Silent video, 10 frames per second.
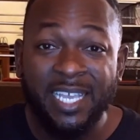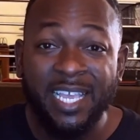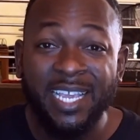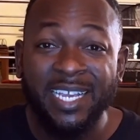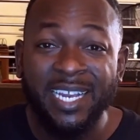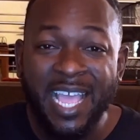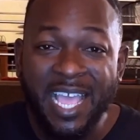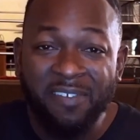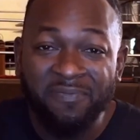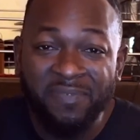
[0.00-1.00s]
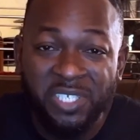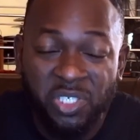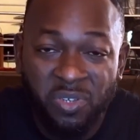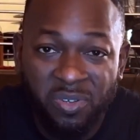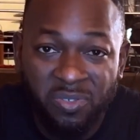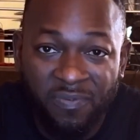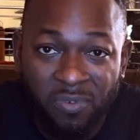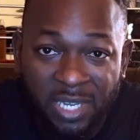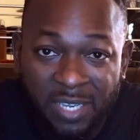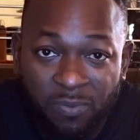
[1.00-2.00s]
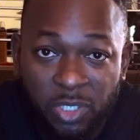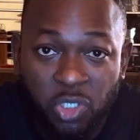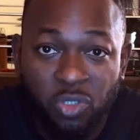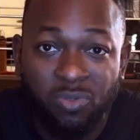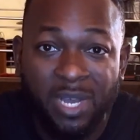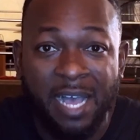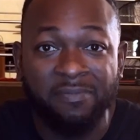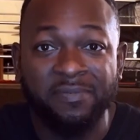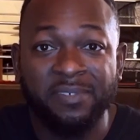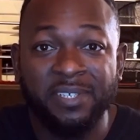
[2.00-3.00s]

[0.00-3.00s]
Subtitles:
a clear vision of, okay, what do you have?